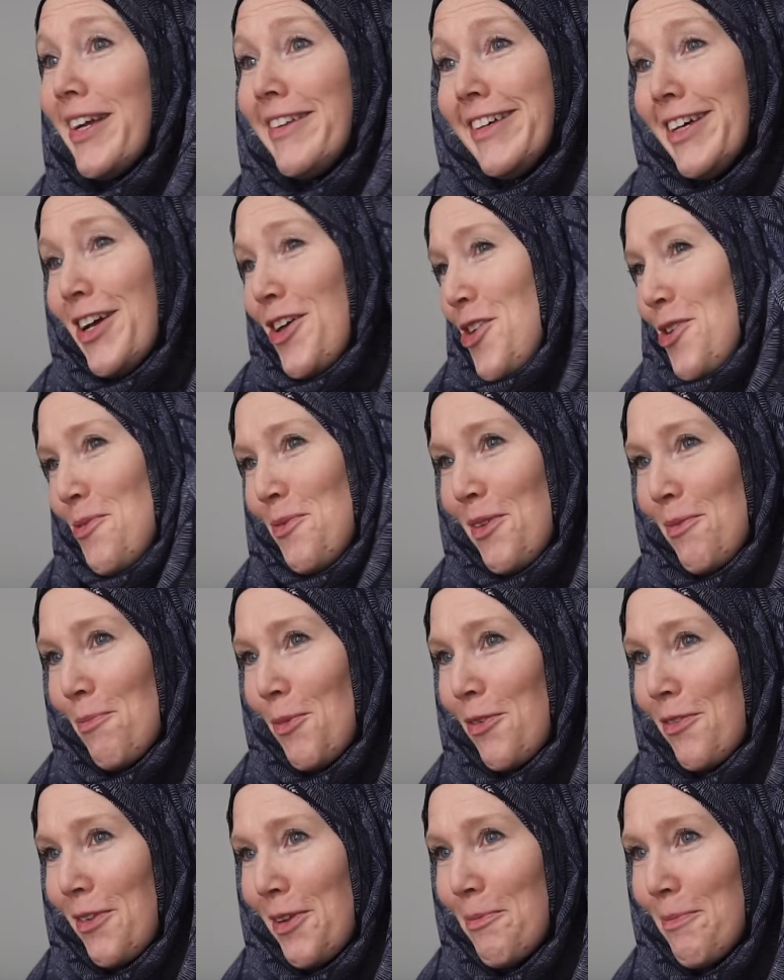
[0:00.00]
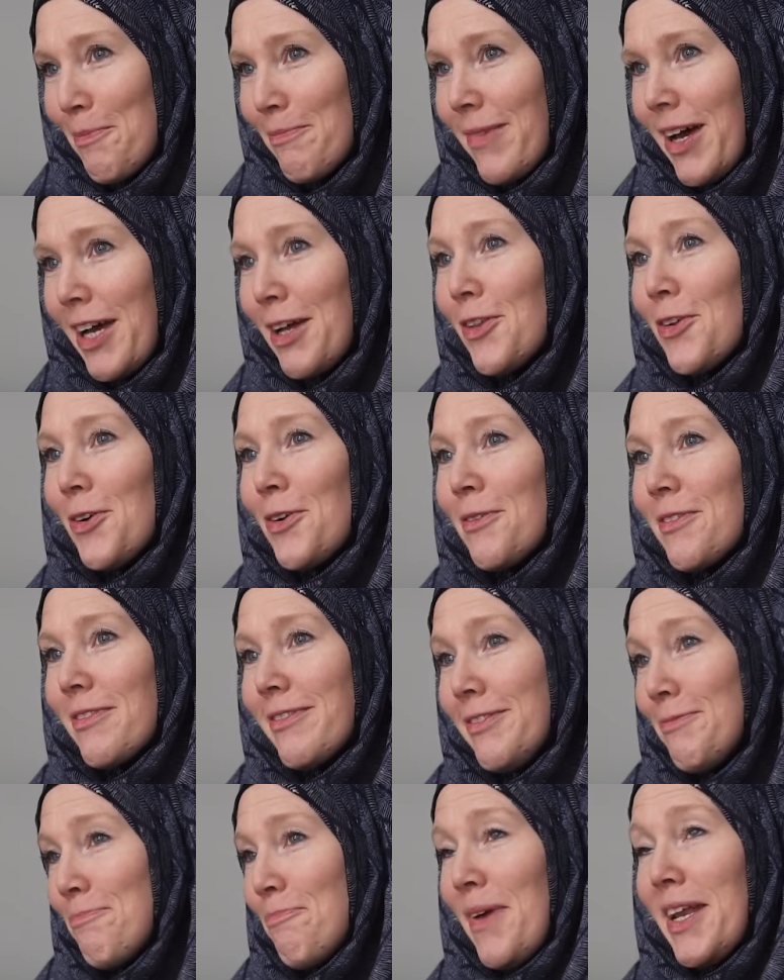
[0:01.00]
idea she was Muslim. I learned
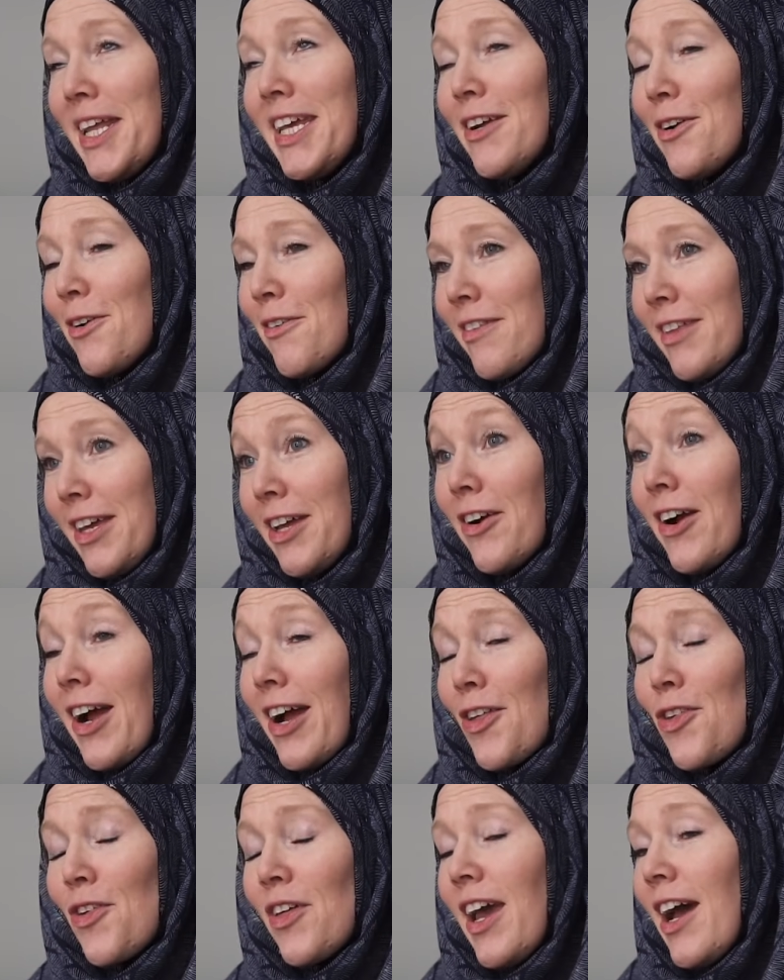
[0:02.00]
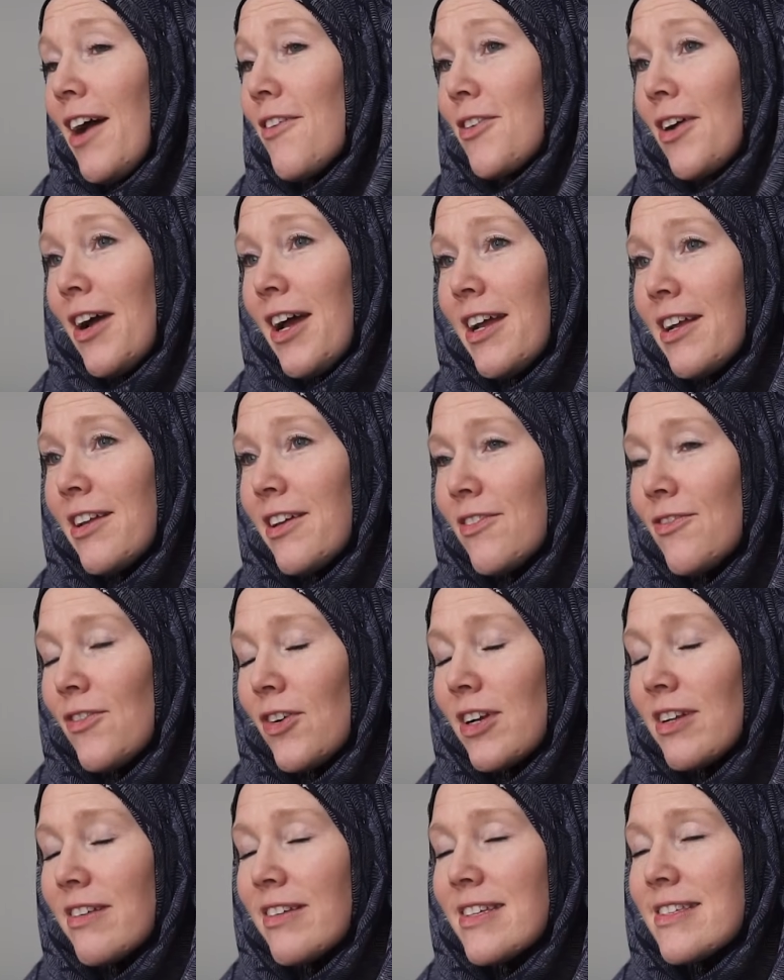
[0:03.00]
many years later, actually, after I had
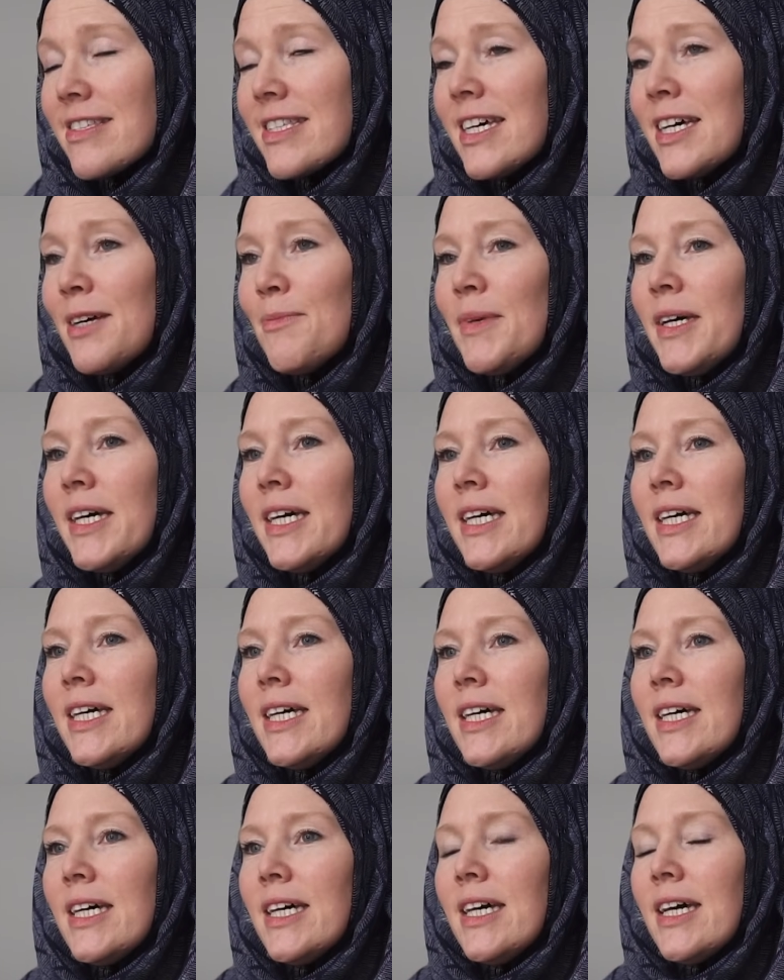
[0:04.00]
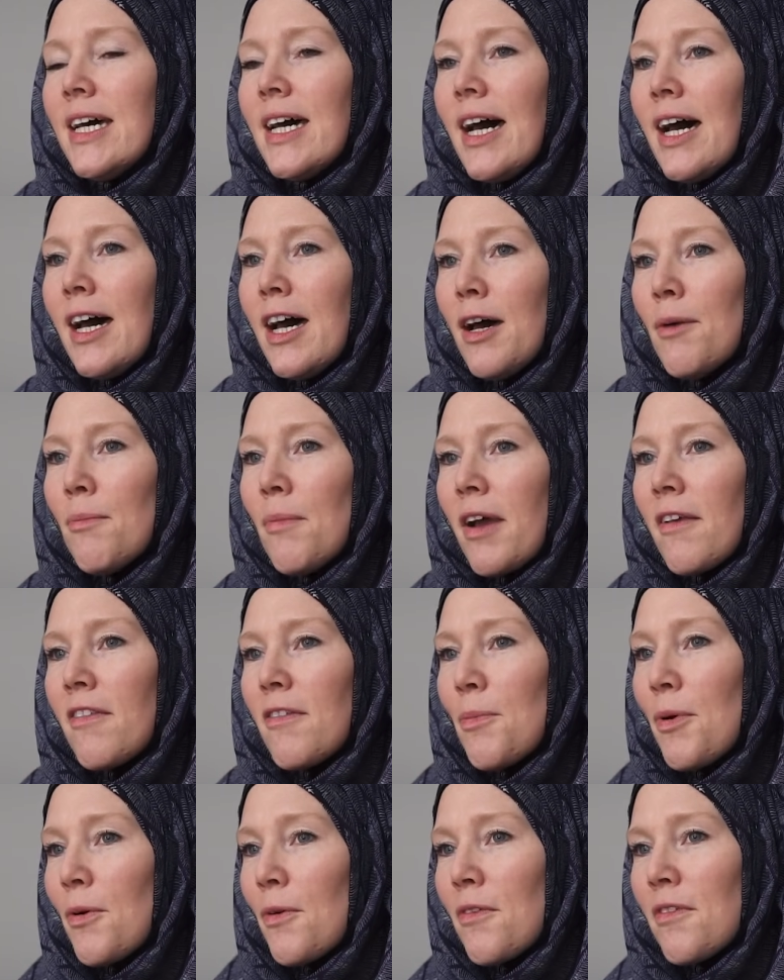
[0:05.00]
converted to Islam. I
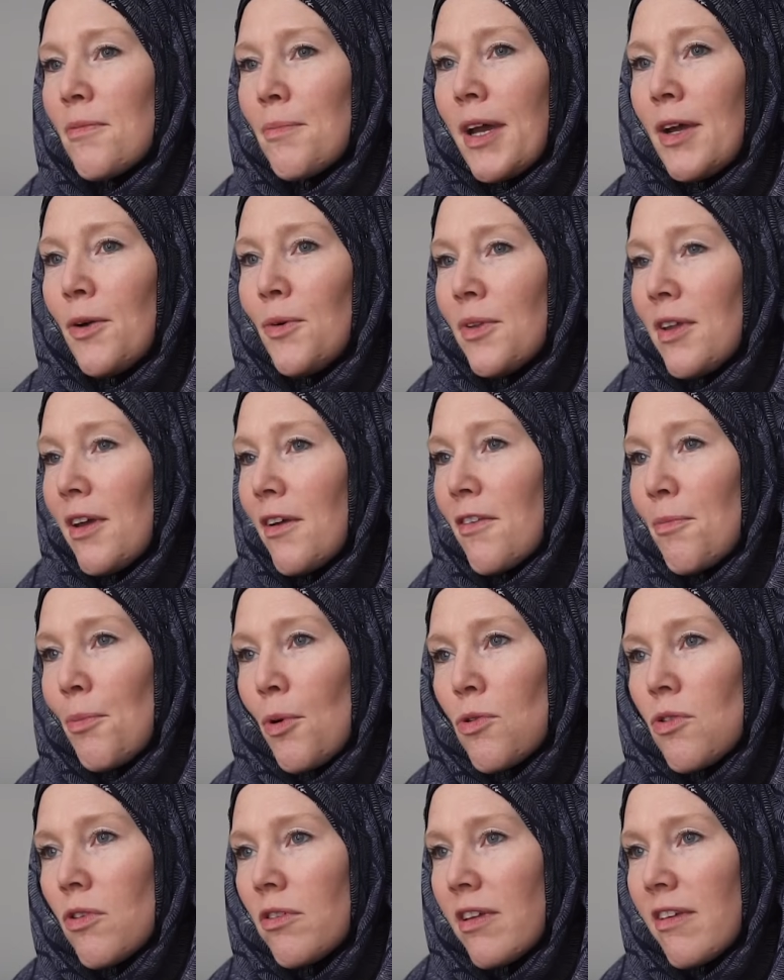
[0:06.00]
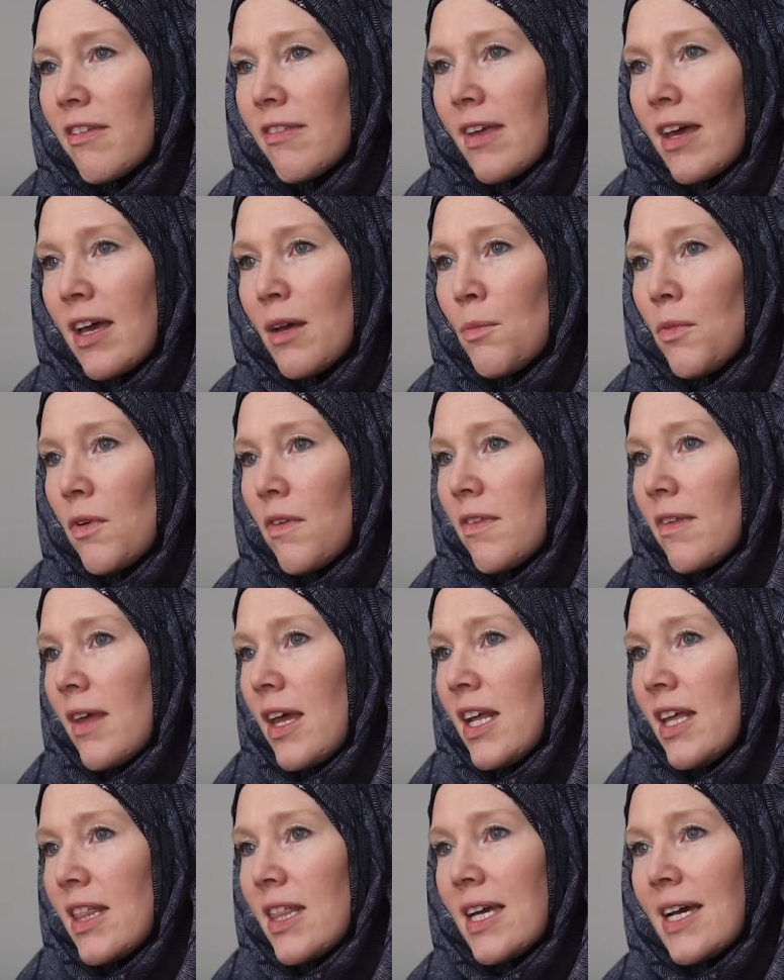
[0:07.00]
suppose my only exposure to Islam was
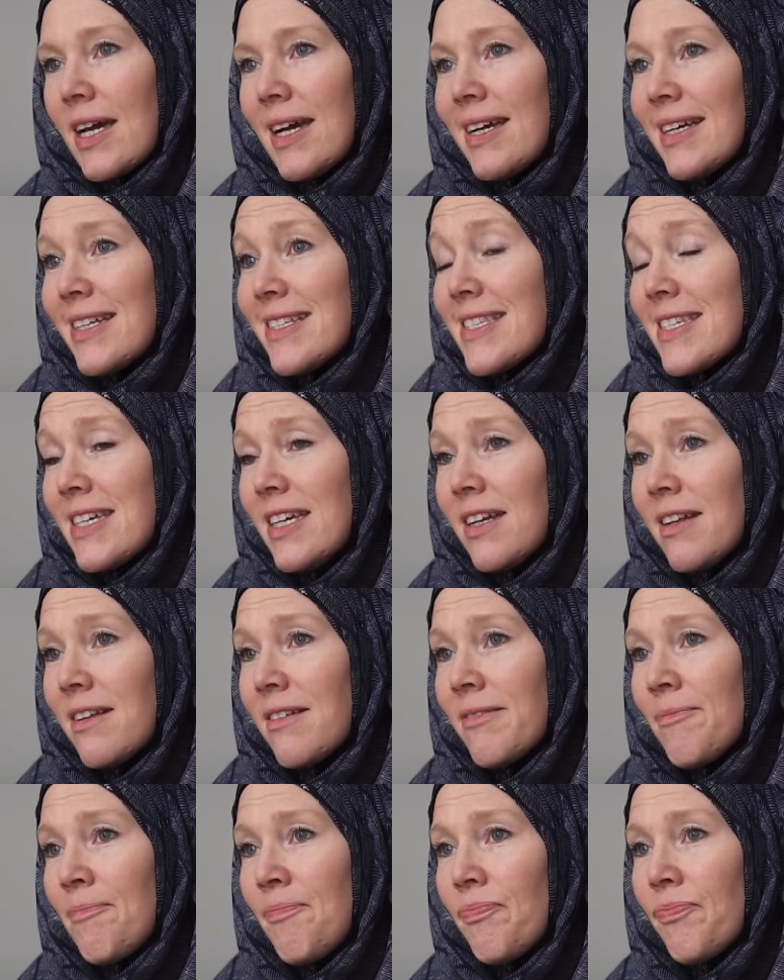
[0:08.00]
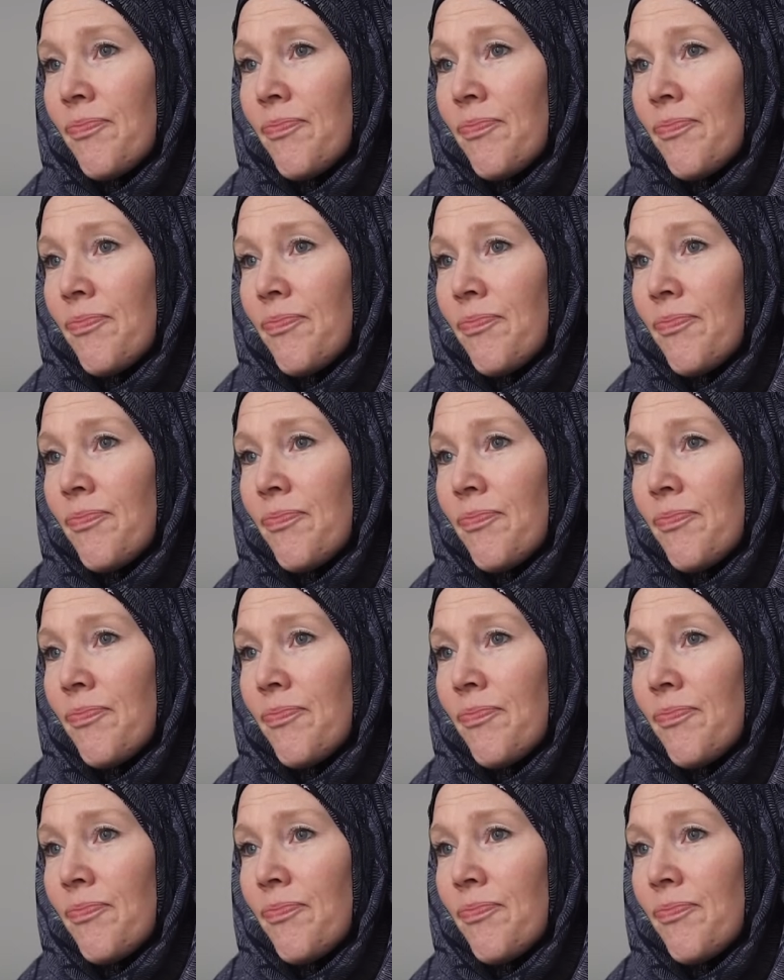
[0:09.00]
anything I had seen